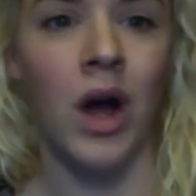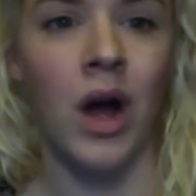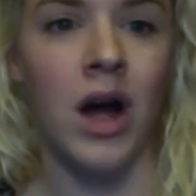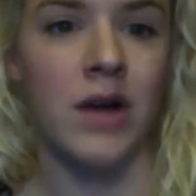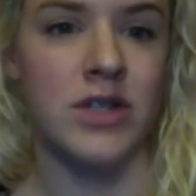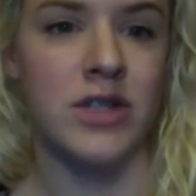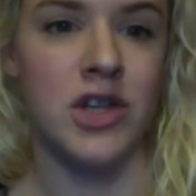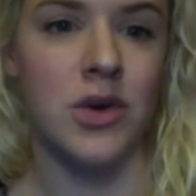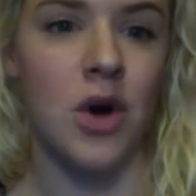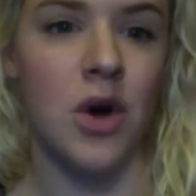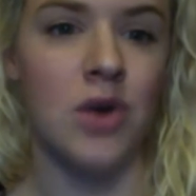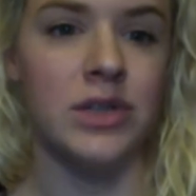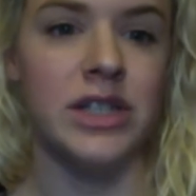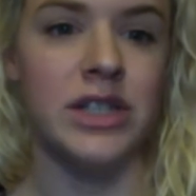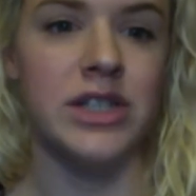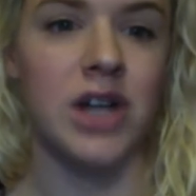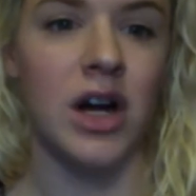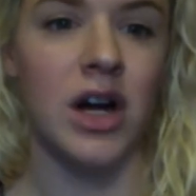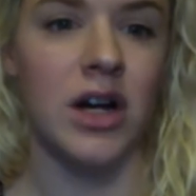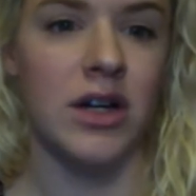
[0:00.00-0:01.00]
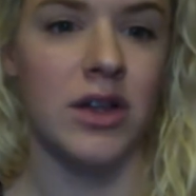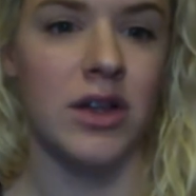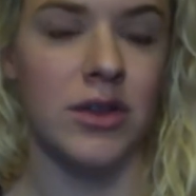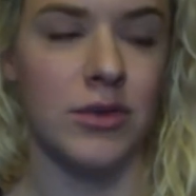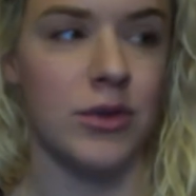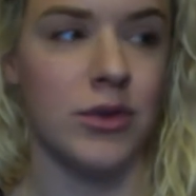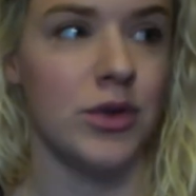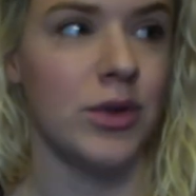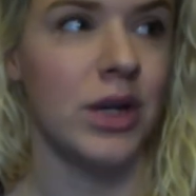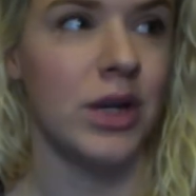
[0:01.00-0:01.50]
So only talk
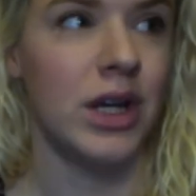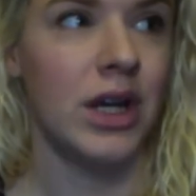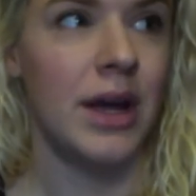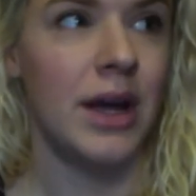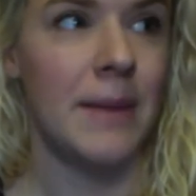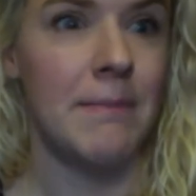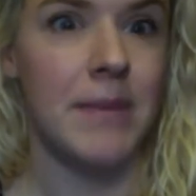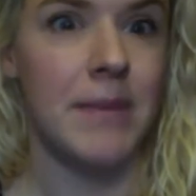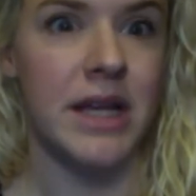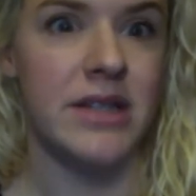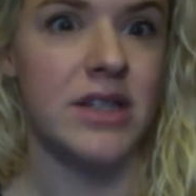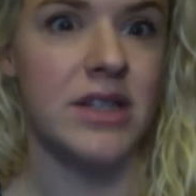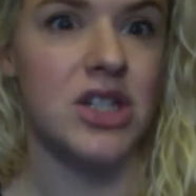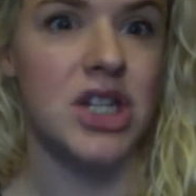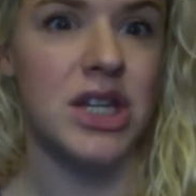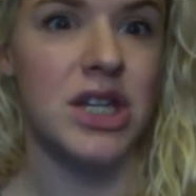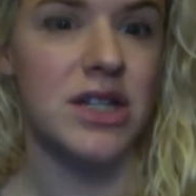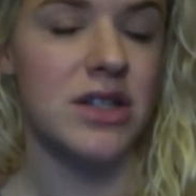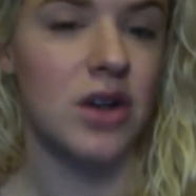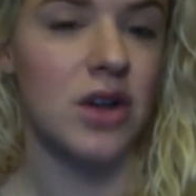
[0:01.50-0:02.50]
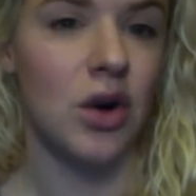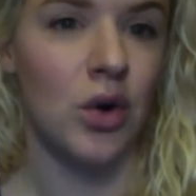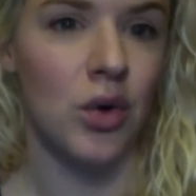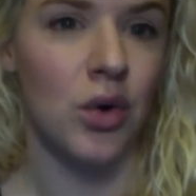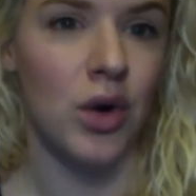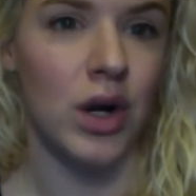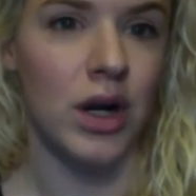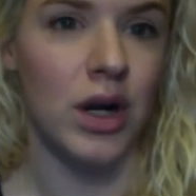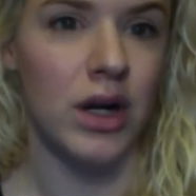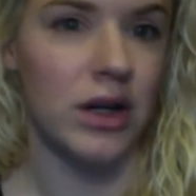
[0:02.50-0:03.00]
through messages
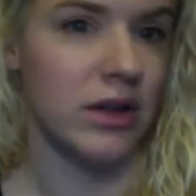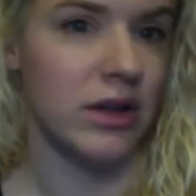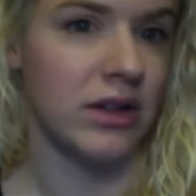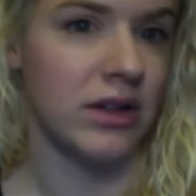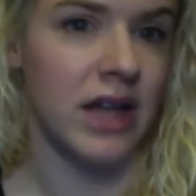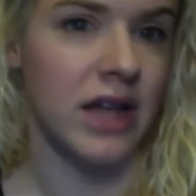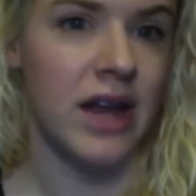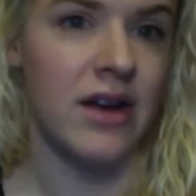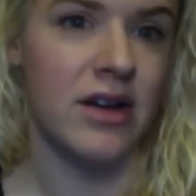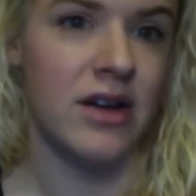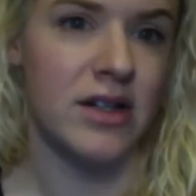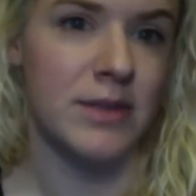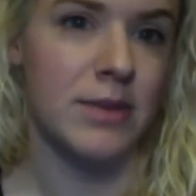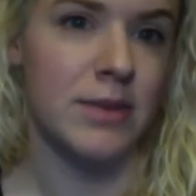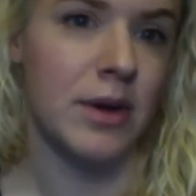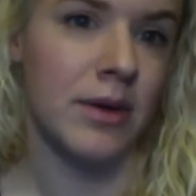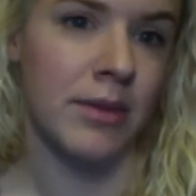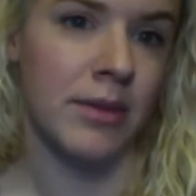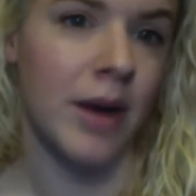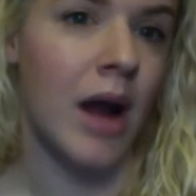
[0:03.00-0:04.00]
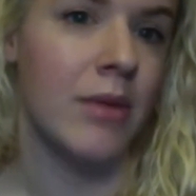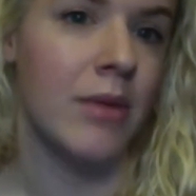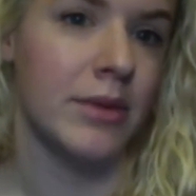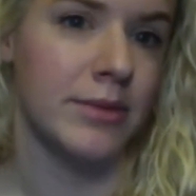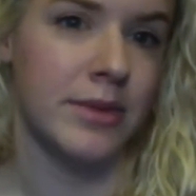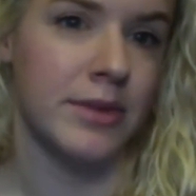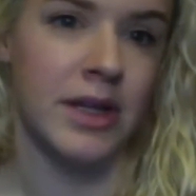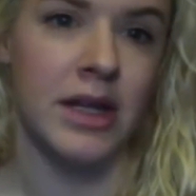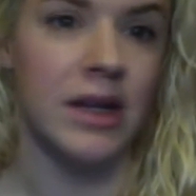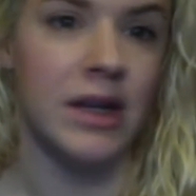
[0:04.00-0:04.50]
or letters,
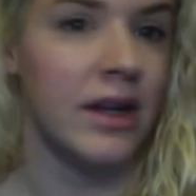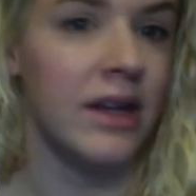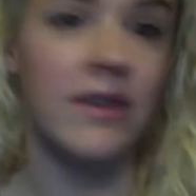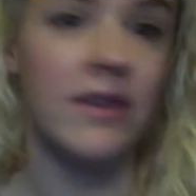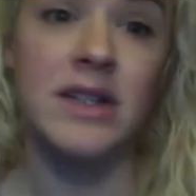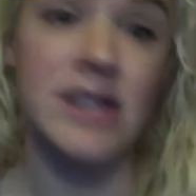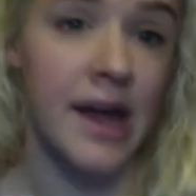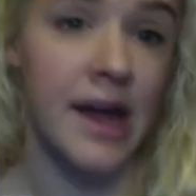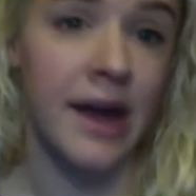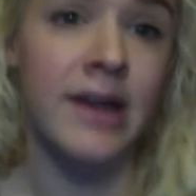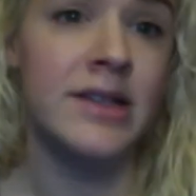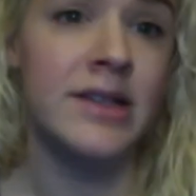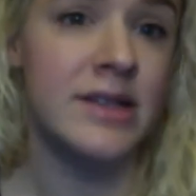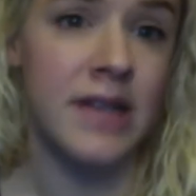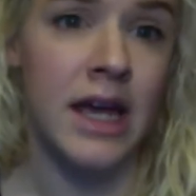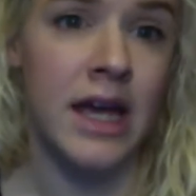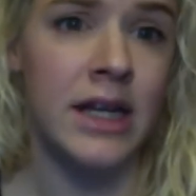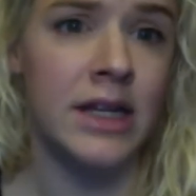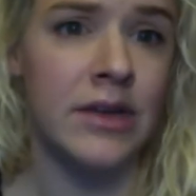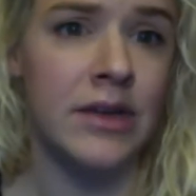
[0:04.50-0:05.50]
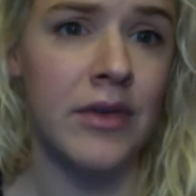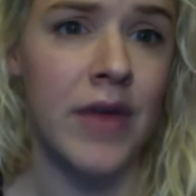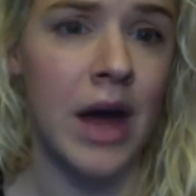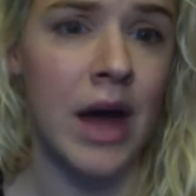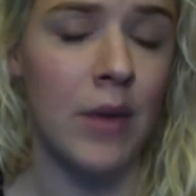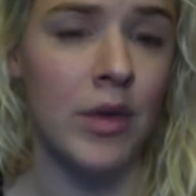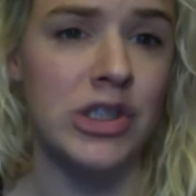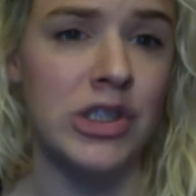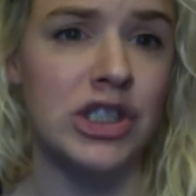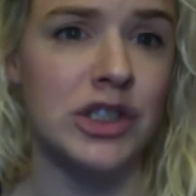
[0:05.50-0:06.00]
probably even text, any of
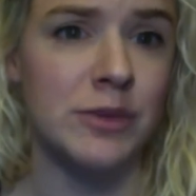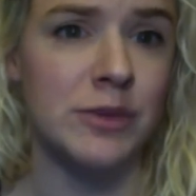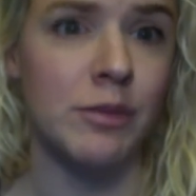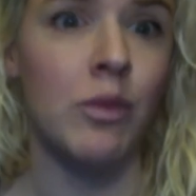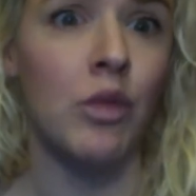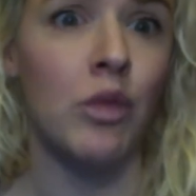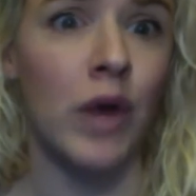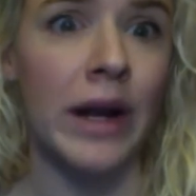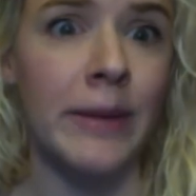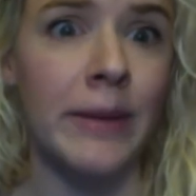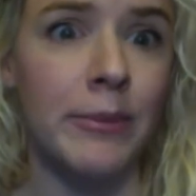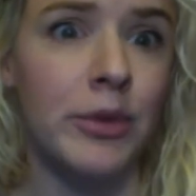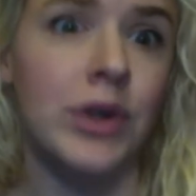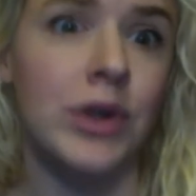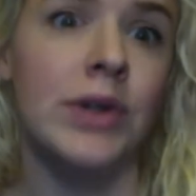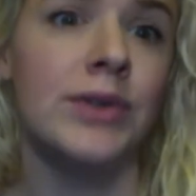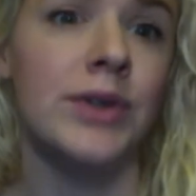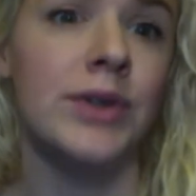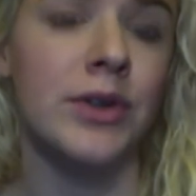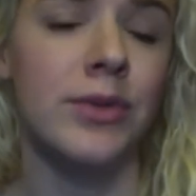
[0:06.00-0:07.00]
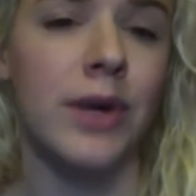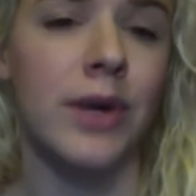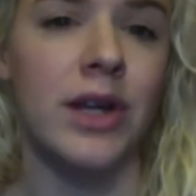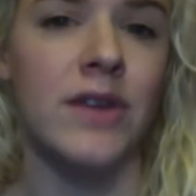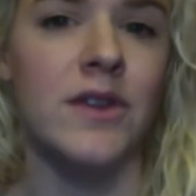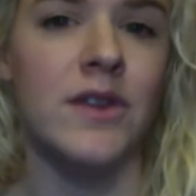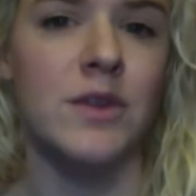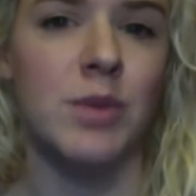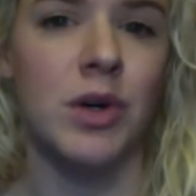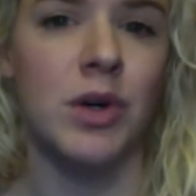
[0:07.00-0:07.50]
that which is written proof of what
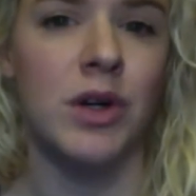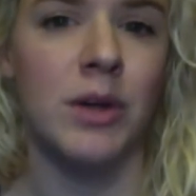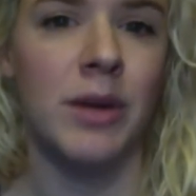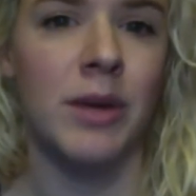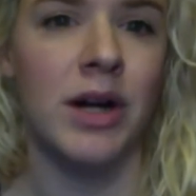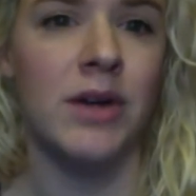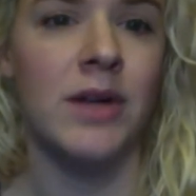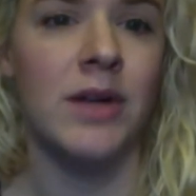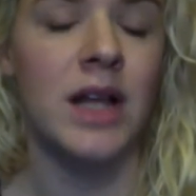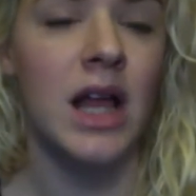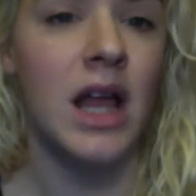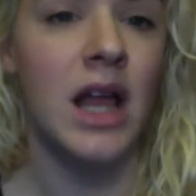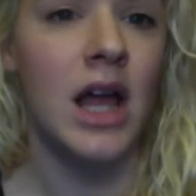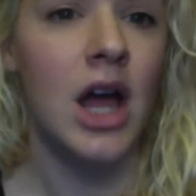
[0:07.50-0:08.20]
you spoke about.